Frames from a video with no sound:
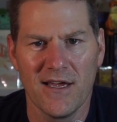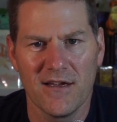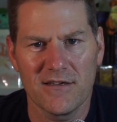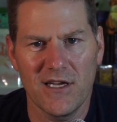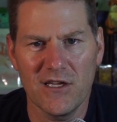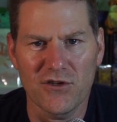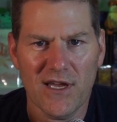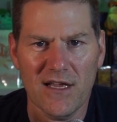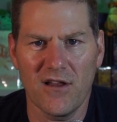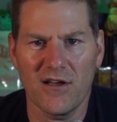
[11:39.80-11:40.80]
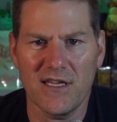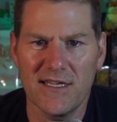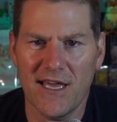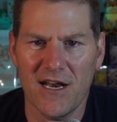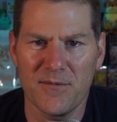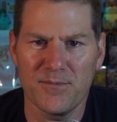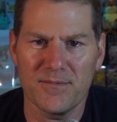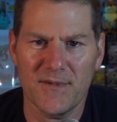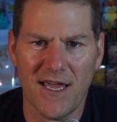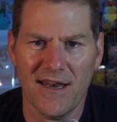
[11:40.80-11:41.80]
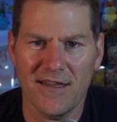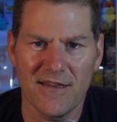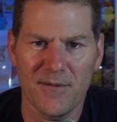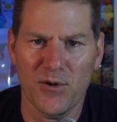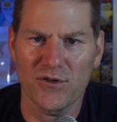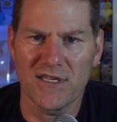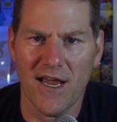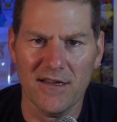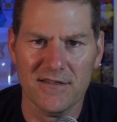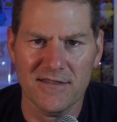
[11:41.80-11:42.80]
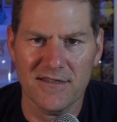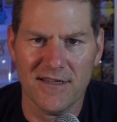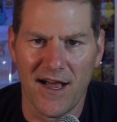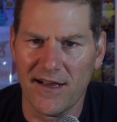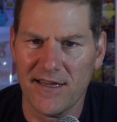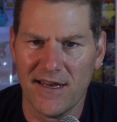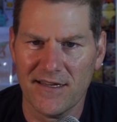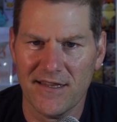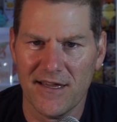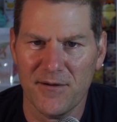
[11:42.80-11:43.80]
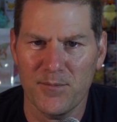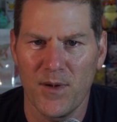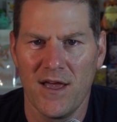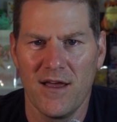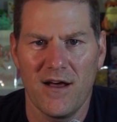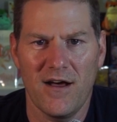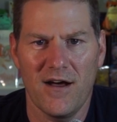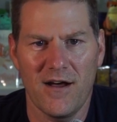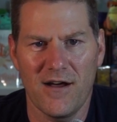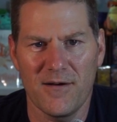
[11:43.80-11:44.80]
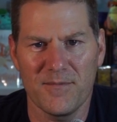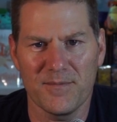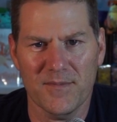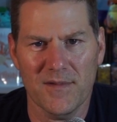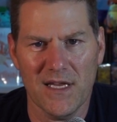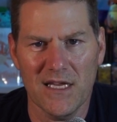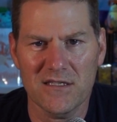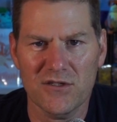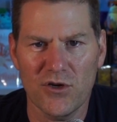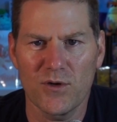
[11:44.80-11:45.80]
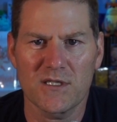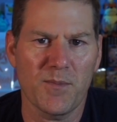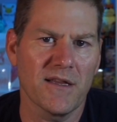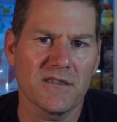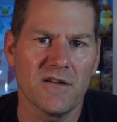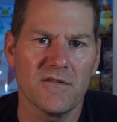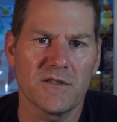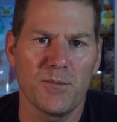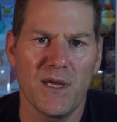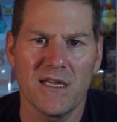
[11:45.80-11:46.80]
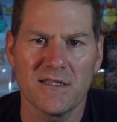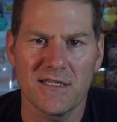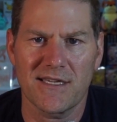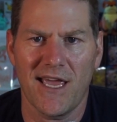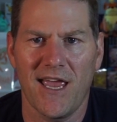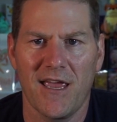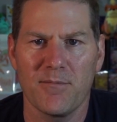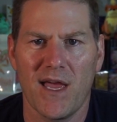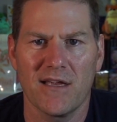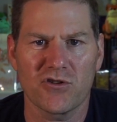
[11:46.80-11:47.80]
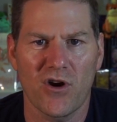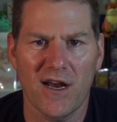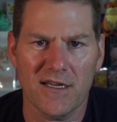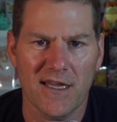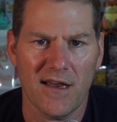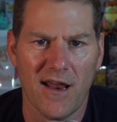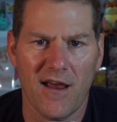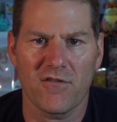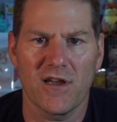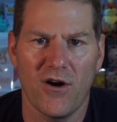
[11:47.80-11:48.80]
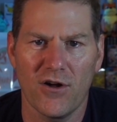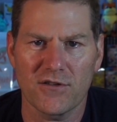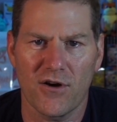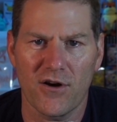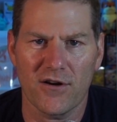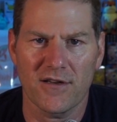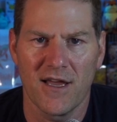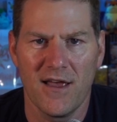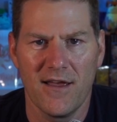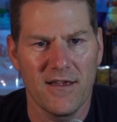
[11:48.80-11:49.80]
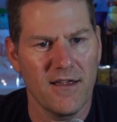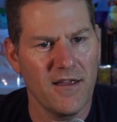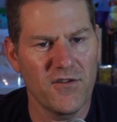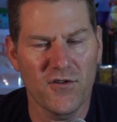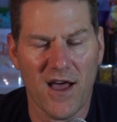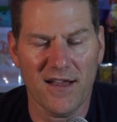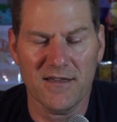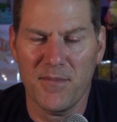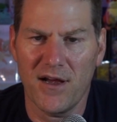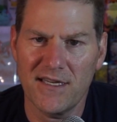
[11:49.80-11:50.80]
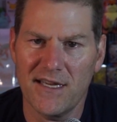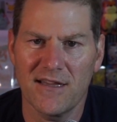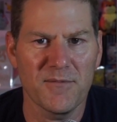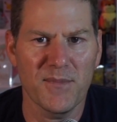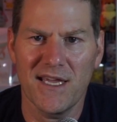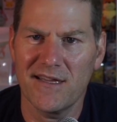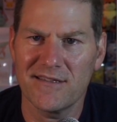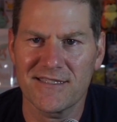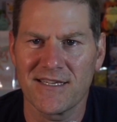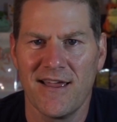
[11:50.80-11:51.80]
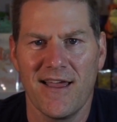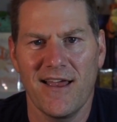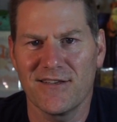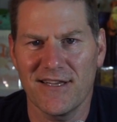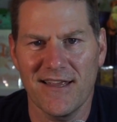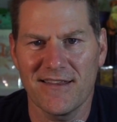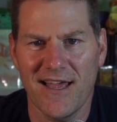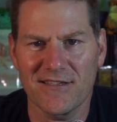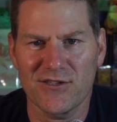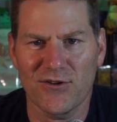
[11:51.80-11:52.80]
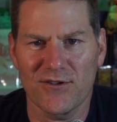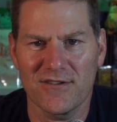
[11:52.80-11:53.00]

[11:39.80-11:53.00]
you either get lucky getting them or not getting them. It's too expensive to be in this game and try to get every alt art. If you got the money and the means and that's your